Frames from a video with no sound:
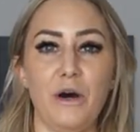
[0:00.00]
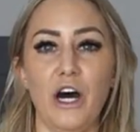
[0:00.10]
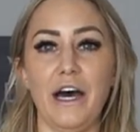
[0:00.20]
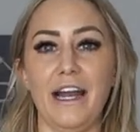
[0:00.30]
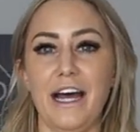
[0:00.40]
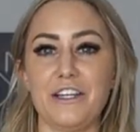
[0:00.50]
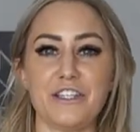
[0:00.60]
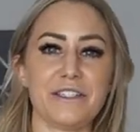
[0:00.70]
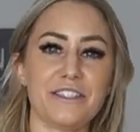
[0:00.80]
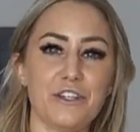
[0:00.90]
them on, I
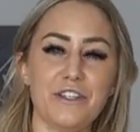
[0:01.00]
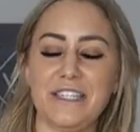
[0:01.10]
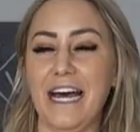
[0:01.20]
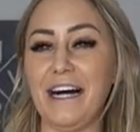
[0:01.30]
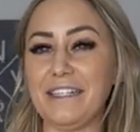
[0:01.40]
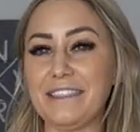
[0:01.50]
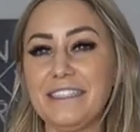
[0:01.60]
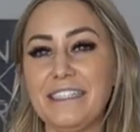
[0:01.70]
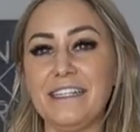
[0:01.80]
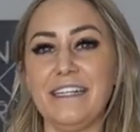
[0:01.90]
just could
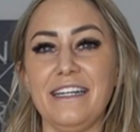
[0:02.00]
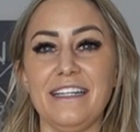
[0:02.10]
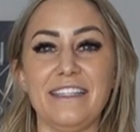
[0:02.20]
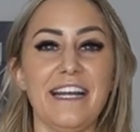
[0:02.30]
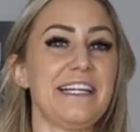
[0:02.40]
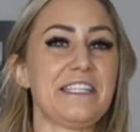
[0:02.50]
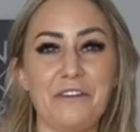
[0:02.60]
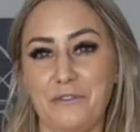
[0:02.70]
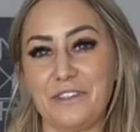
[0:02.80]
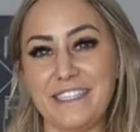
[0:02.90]
tell that I
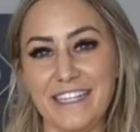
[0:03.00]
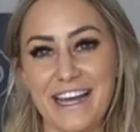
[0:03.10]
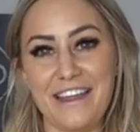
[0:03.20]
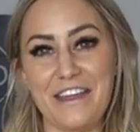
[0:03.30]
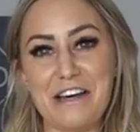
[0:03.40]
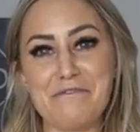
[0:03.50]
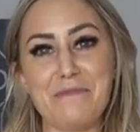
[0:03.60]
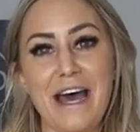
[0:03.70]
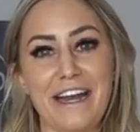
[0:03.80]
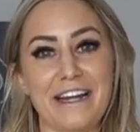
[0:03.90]
didn't really like
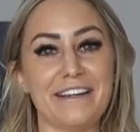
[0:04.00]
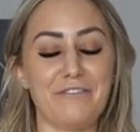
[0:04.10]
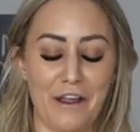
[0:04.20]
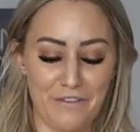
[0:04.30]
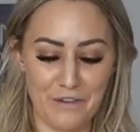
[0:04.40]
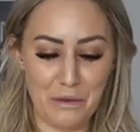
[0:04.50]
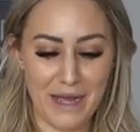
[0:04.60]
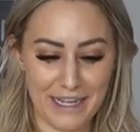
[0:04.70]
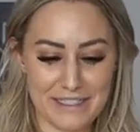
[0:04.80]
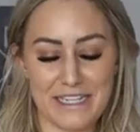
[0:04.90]
them, and I feel
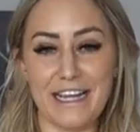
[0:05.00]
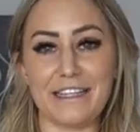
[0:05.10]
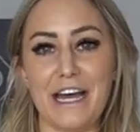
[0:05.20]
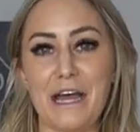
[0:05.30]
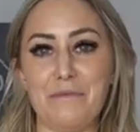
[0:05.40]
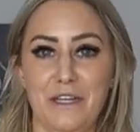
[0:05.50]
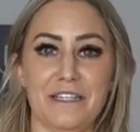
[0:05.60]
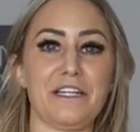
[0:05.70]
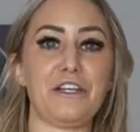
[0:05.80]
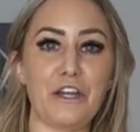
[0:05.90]
bad saying that
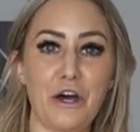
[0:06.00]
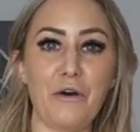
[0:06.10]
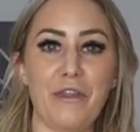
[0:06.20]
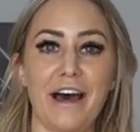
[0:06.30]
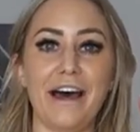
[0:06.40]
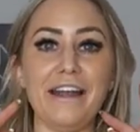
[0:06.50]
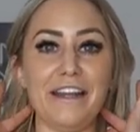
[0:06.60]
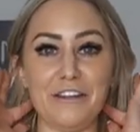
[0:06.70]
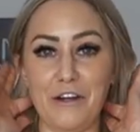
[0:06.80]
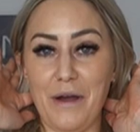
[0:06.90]
because I know
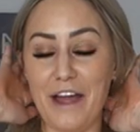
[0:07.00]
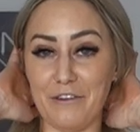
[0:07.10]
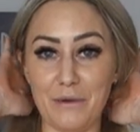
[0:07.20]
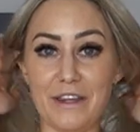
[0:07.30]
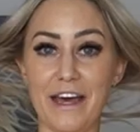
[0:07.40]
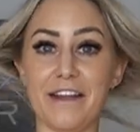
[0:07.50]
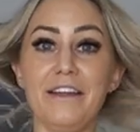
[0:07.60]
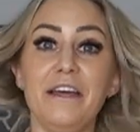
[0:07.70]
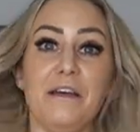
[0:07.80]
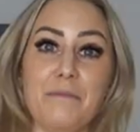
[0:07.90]
that, you know, everyone
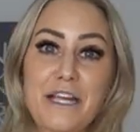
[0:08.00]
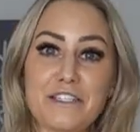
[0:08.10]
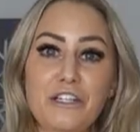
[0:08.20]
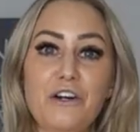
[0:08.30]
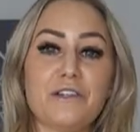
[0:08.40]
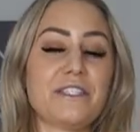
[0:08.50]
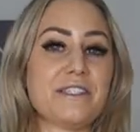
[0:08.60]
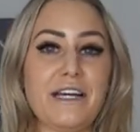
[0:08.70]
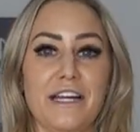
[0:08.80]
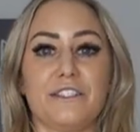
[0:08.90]
that makes clothes,
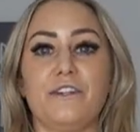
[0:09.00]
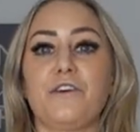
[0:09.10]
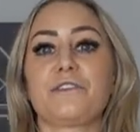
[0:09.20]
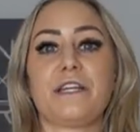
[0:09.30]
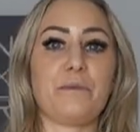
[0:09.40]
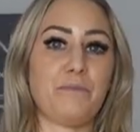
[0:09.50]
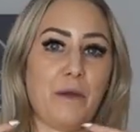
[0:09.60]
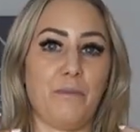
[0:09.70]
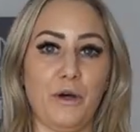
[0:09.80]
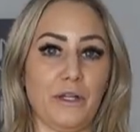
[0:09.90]
designs clothes,
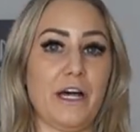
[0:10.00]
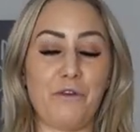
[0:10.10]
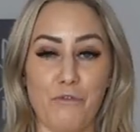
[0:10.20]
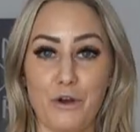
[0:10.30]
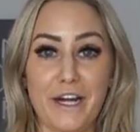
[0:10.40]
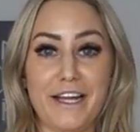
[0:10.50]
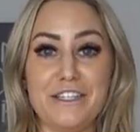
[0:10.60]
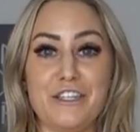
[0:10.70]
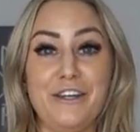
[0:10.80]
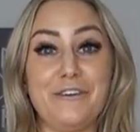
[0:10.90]
they put a lot of work
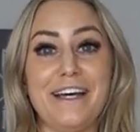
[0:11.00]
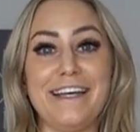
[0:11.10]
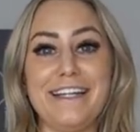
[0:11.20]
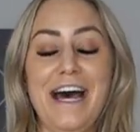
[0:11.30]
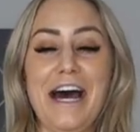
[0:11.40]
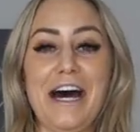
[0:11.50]
into it,